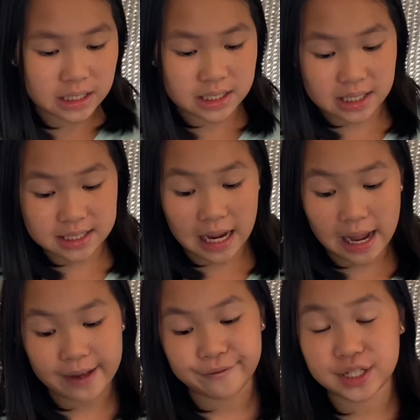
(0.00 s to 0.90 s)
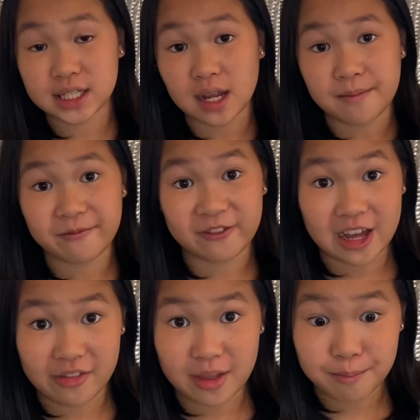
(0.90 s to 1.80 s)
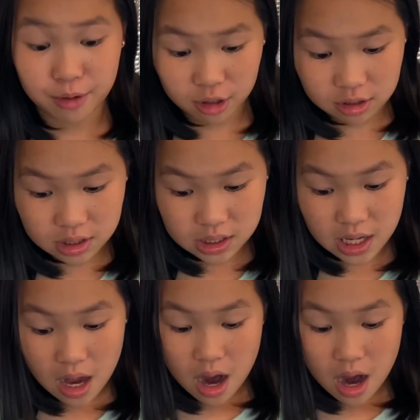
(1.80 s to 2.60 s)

does have some violent parts,